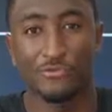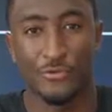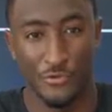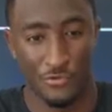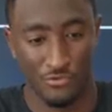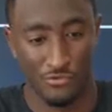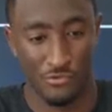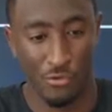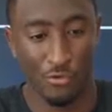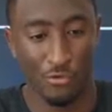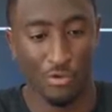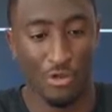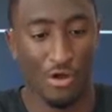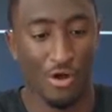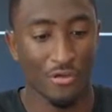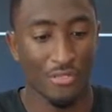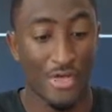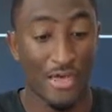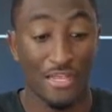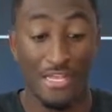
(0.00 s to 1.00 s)
for so
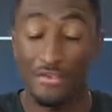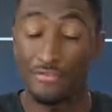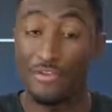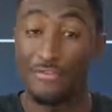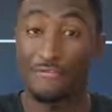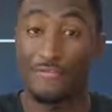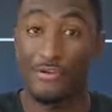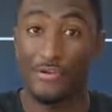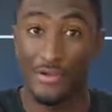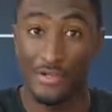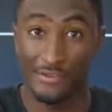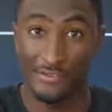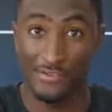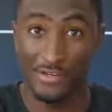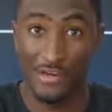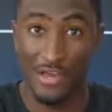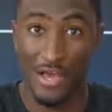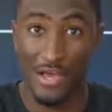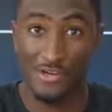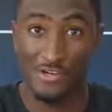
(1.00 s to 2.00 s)
long that even if there is
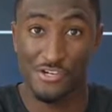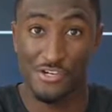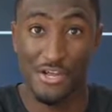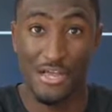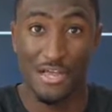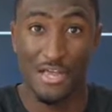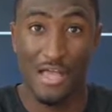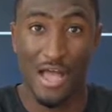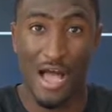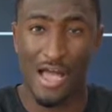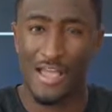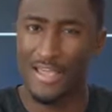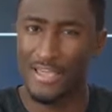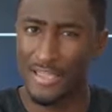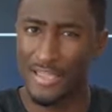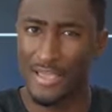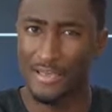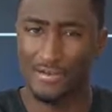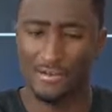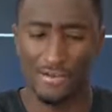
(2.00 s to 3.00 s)
a notch, I
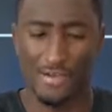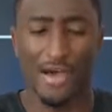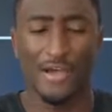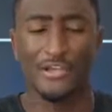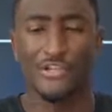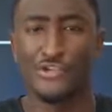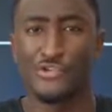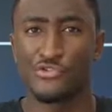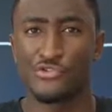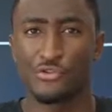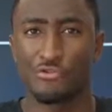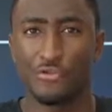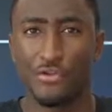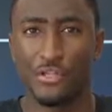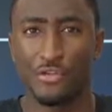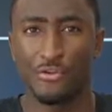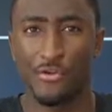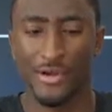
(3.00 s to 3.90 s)
again got used to it really